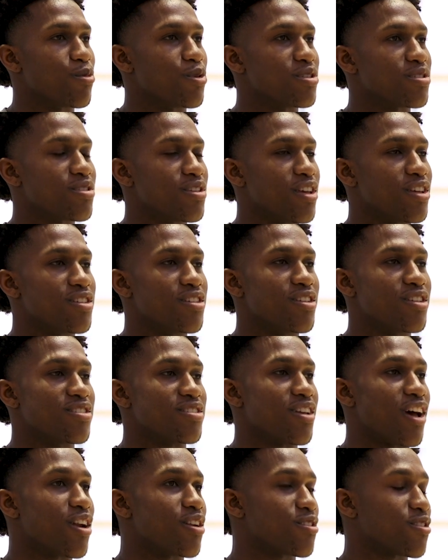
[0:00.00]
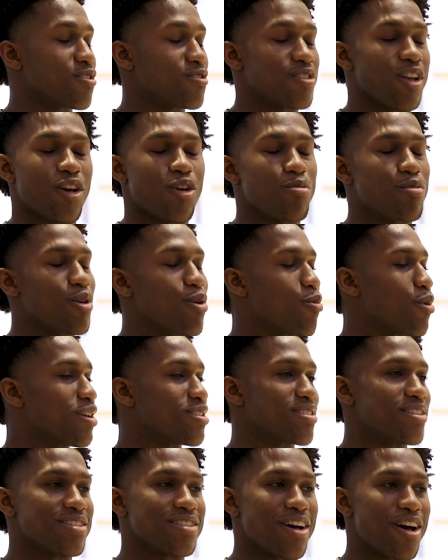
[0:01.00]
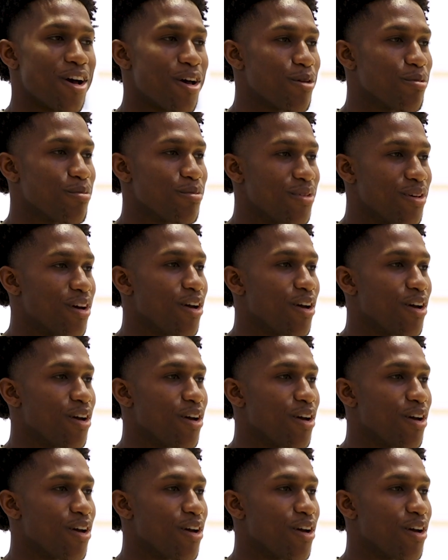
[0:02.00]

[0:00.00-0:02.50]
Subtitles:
it's not gonna be a waste of time.